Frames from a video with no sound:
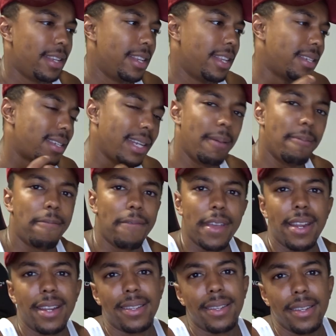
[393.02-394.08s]
The slim
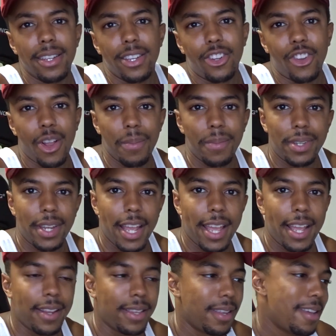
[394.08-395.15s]
fit. You know what I'm
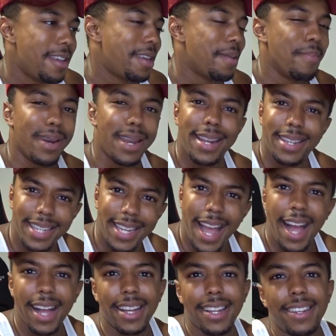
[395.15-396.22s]
saying?
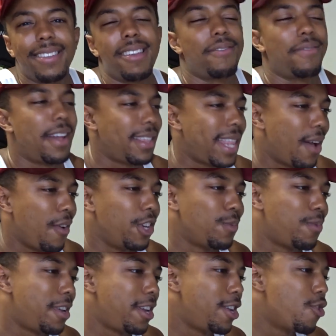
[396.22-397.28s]
Balenciaga, stuff like that was
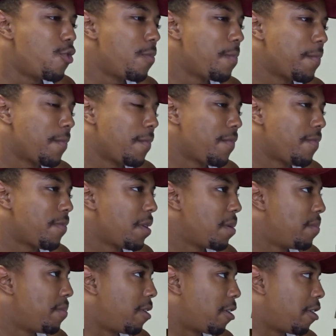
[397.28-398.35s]
pretty dope.
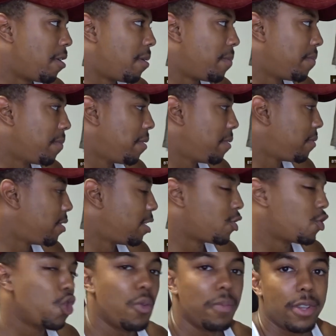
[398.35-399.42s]
But this
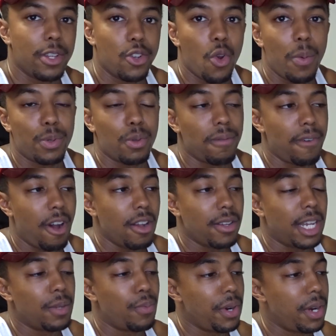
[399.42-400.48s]
group so far
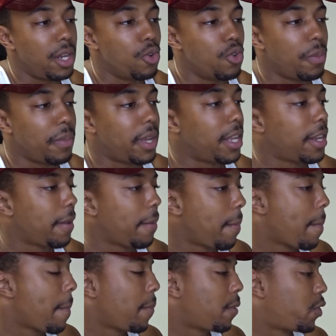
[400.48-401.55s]
sounds pretty cool, man.
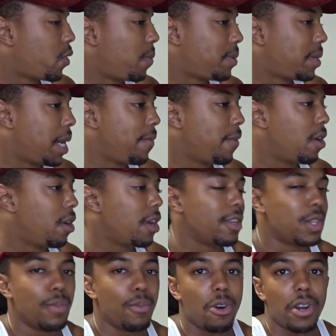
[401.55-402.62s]
You know what I'm saying? Definitely gonna look
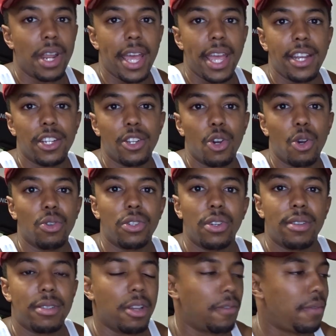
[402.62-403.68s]
into more of the Asian culture
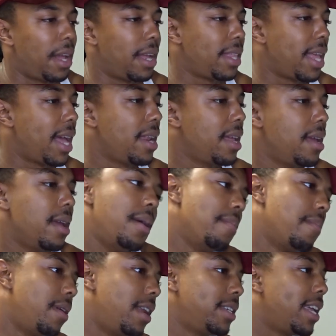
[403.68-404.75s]
and stuff like that.
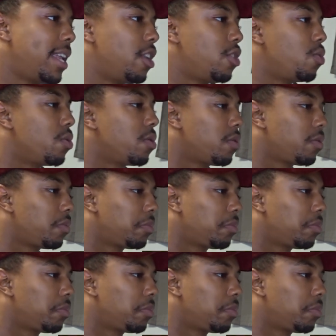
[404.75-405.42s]
But let's get into it.